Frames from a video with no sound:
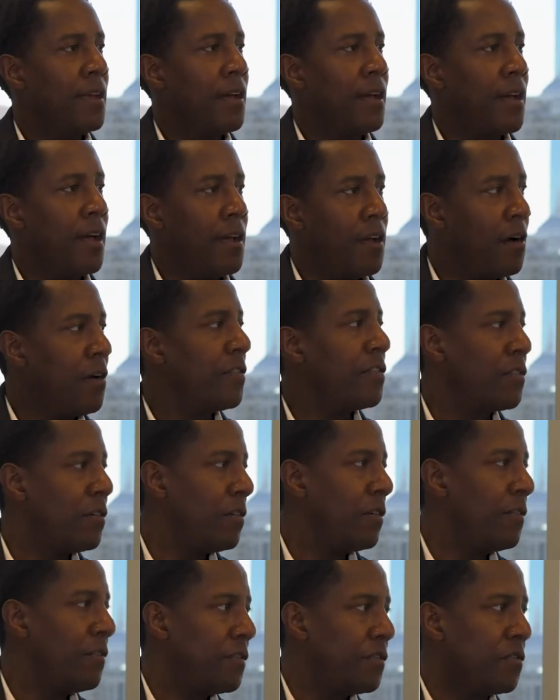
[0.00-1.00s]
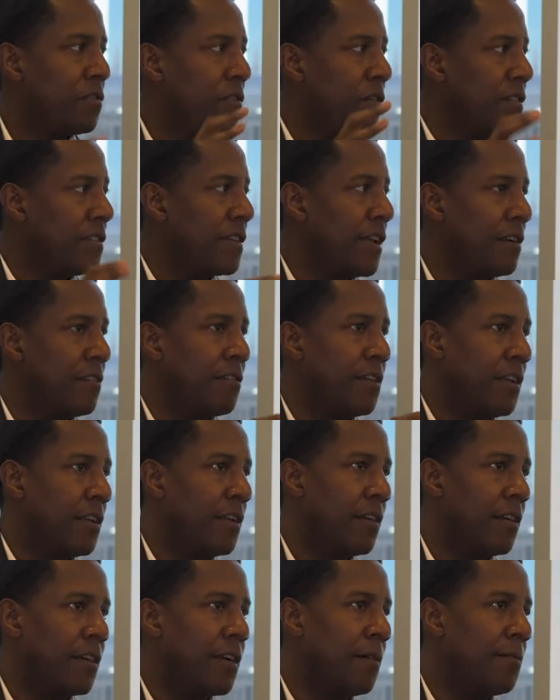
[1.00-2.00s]
I also have sort of centered in
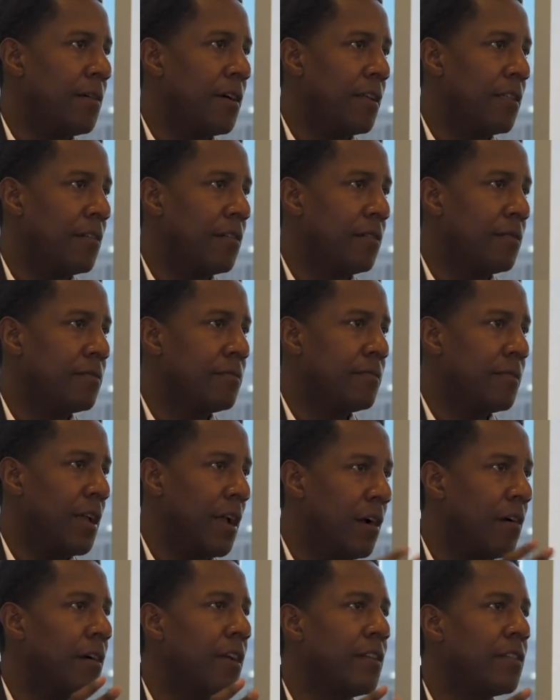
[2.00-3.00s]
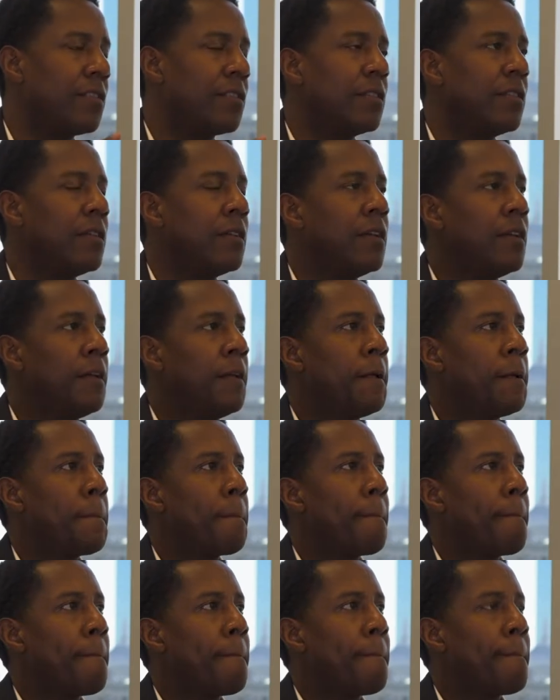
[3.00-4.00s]
on a couple other areas. Yeah.
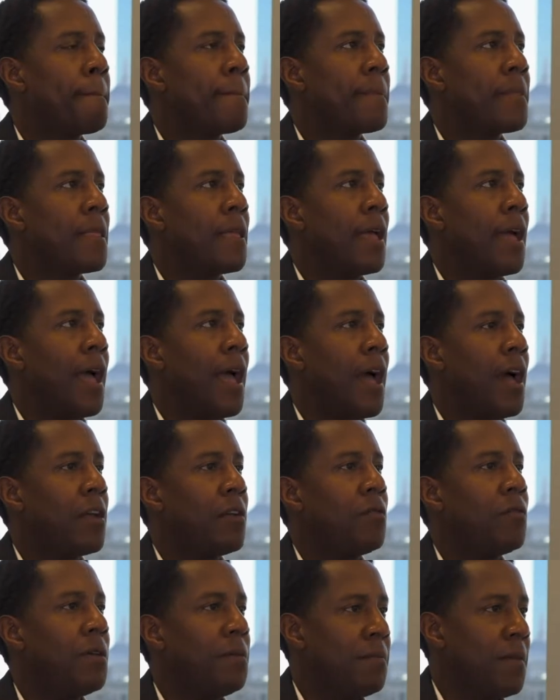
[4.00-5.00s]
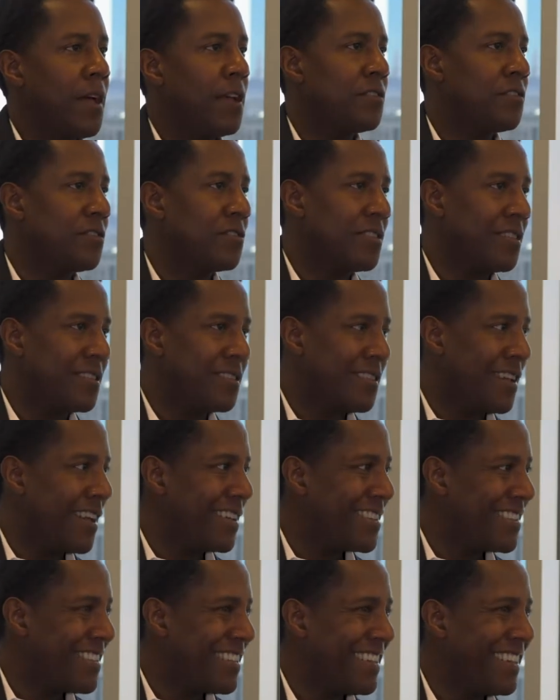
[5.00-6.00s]
How do we measure
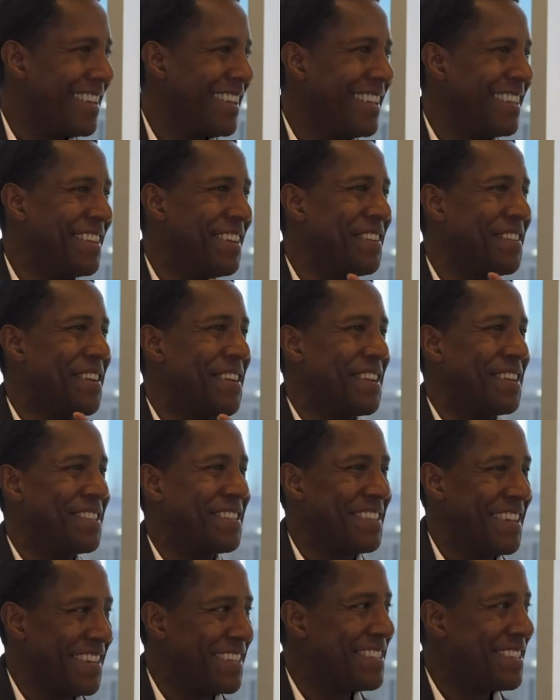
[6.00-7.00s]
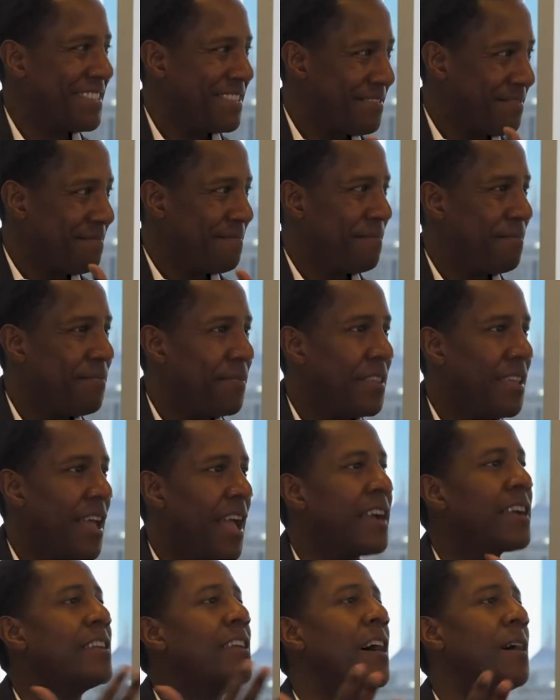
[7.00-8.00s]
success in the United States mm.
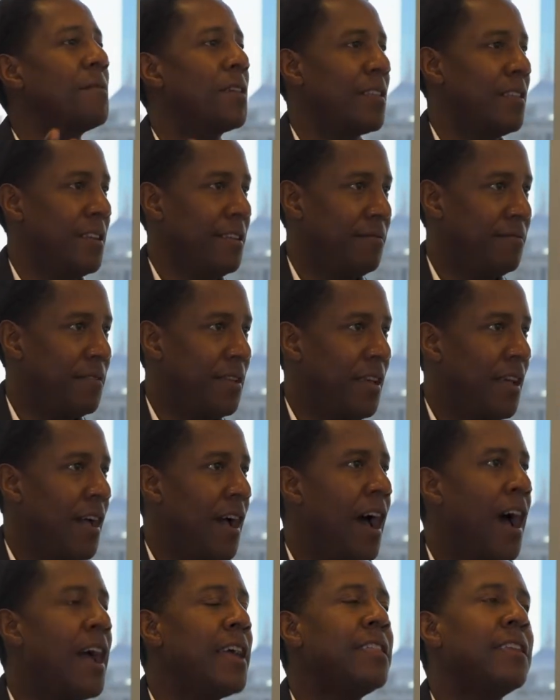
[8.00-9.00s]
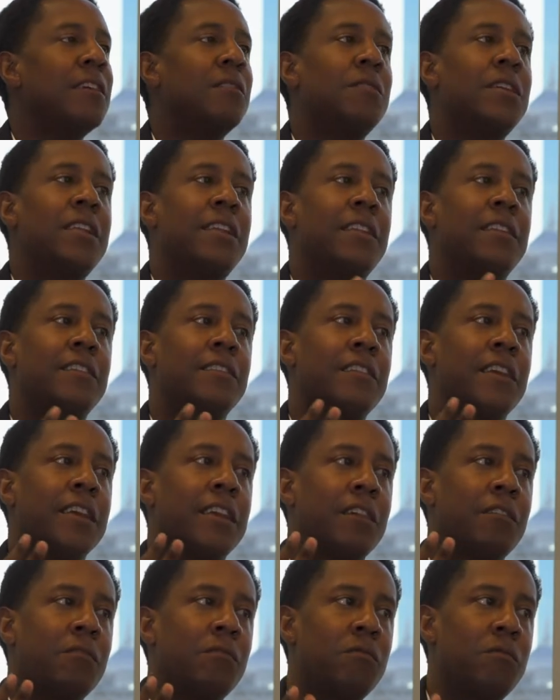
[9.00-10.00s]
economically? I think we need to take
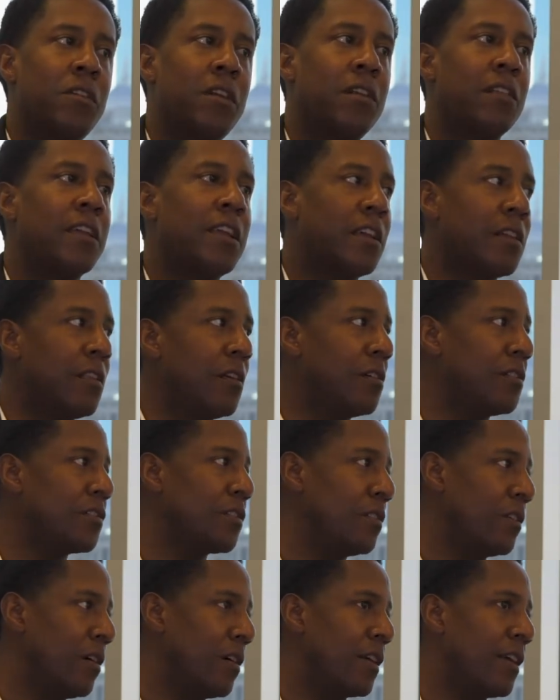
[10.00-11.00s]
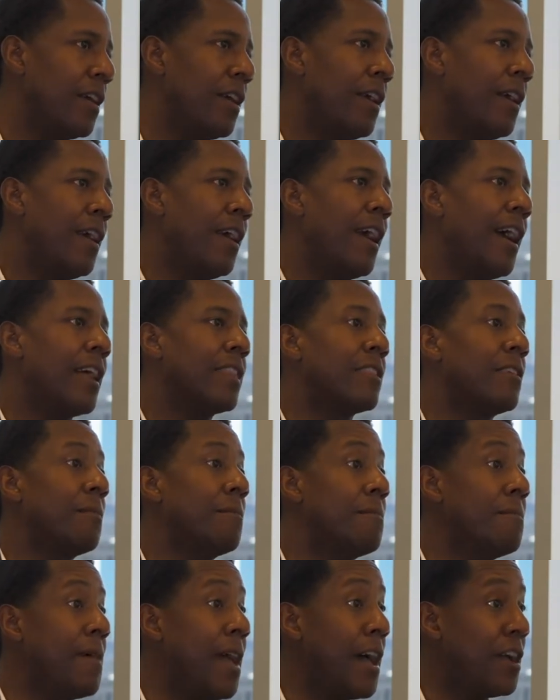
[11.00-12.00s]
a really close look at the
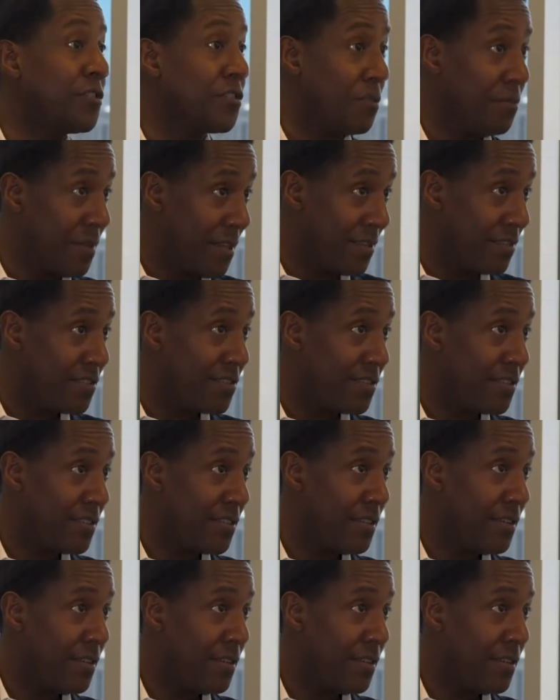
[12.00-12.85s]
measurements.